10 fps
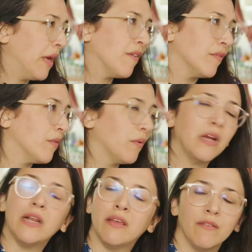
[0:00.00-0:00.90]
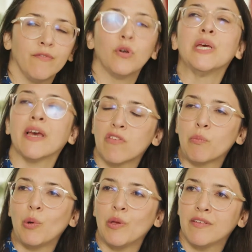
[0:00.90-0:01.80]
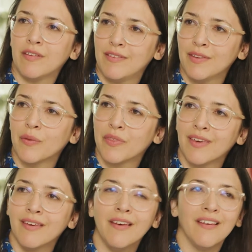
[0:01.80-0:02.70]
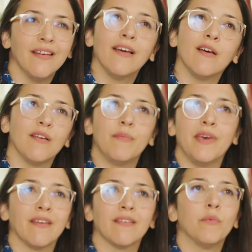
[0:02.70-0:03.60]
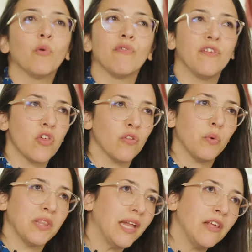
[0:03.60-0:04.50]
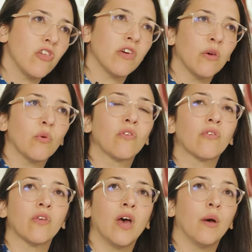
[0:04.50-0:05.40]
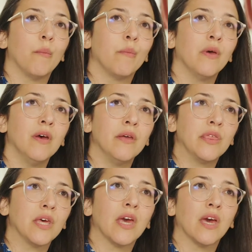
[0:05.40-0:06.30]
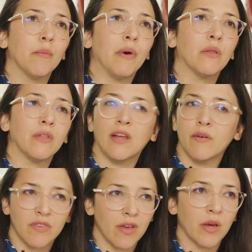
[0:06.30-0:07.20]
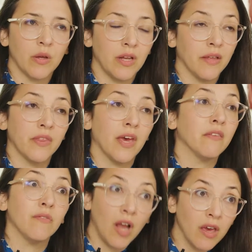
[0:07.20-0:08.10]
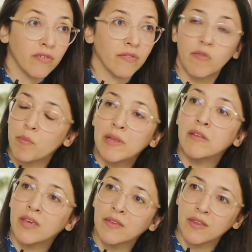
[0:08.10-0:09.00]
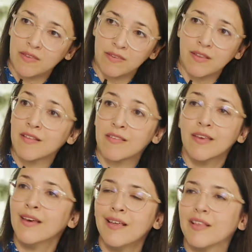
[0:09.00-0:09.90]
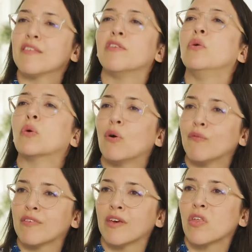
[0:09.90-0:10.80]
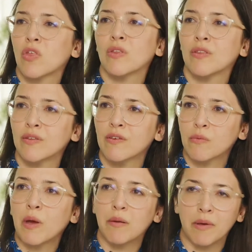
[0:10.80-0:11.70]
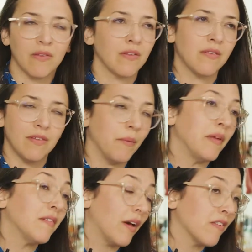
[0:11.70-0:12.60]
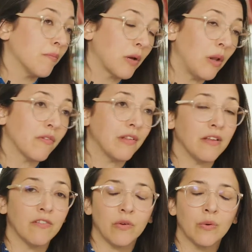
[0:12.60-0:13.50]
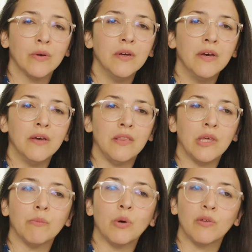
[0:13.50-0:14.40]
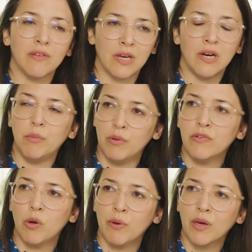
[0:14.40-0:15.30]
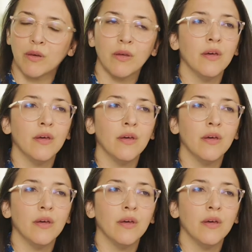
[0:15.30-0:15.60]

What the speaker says: haven't really fully exploited, the being more efficient with energy use, thinking about the life cycle and the end of life of a building. That's a new conversation as well, because it ties closely to the embodied carbon topic.